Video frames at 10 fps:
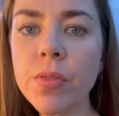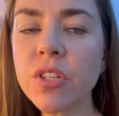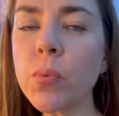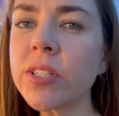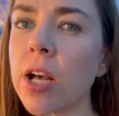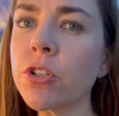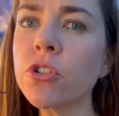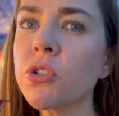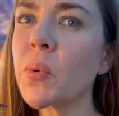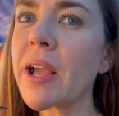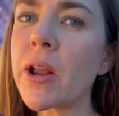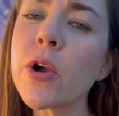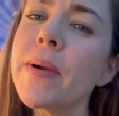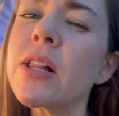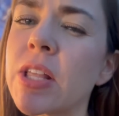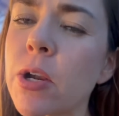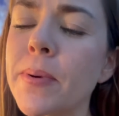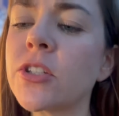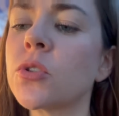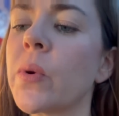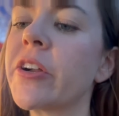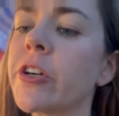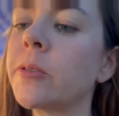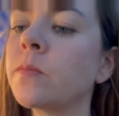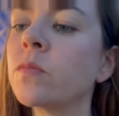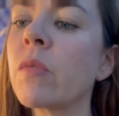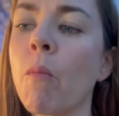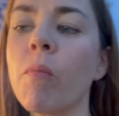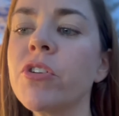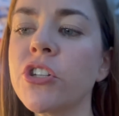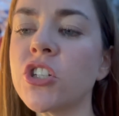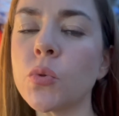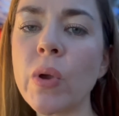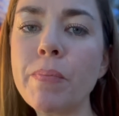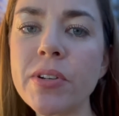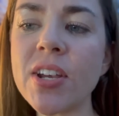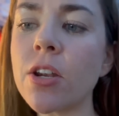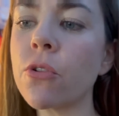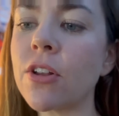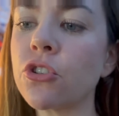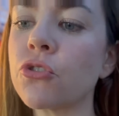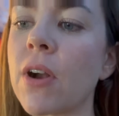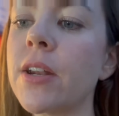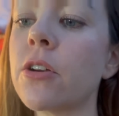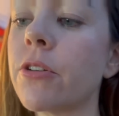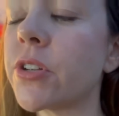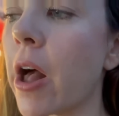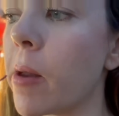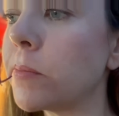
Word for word: This one's not too sweet. It could be a little bit sweeter. This is sweet potato that's shredded on top.